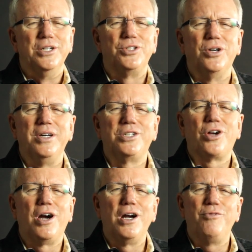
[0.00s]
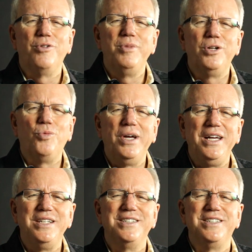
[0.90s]
So it's hard for me to
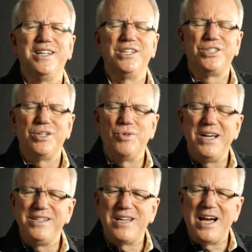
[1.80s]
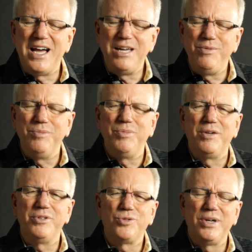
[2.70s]
wait until it's the right timing, but
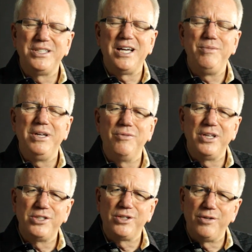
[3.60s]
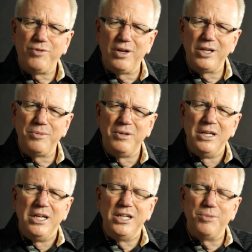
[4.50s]
if it's the right timing, everything's going to fall
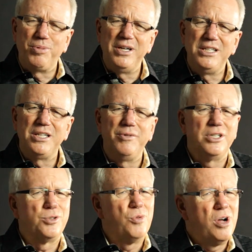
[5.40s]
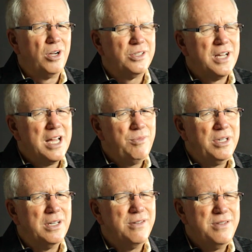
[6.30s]
into place. If it is the wrong
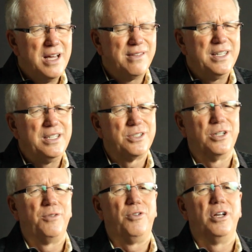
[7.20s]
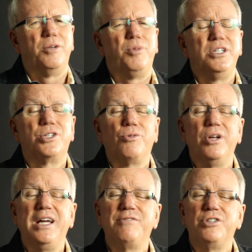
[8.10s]
timing, nothing is going to fall in place. So we're
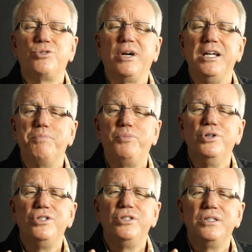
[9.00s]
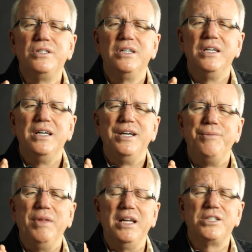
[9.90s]
going to have to try to push it,
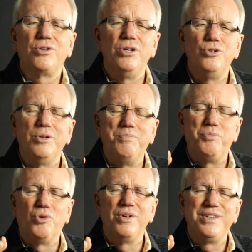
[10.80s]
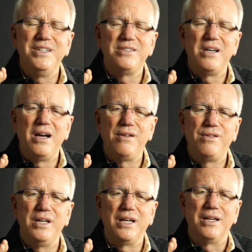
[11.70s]
and it's going to abort the entire
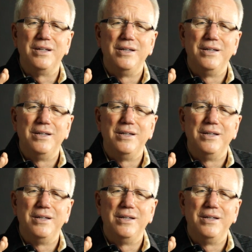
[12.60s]
thing.